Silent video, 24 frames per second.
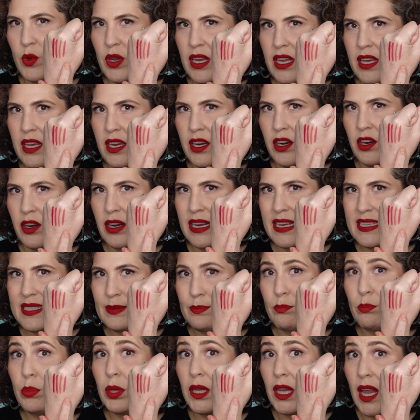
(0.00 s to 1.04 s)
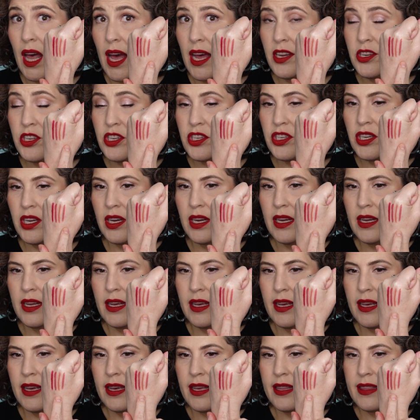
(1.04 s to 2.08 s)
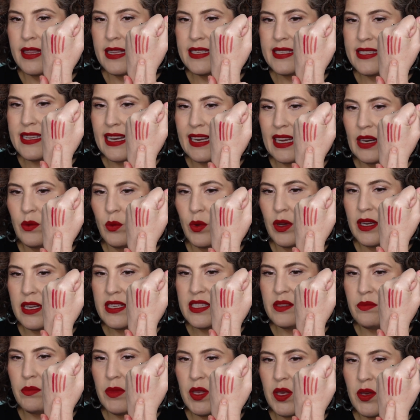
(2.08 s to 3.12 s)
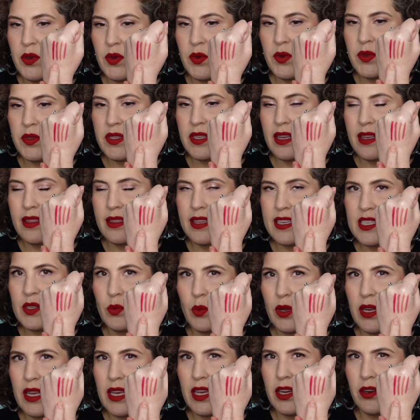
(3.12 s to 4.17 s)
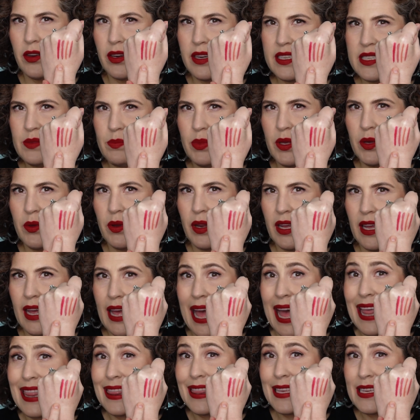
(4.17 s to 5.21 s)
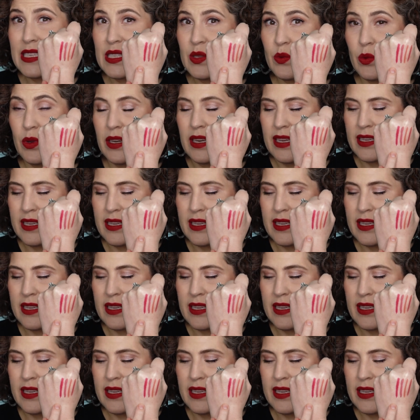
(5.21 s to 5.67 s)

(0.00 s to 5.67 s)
one here is Blush. The second one is Muse. This one here is Beauty. And this one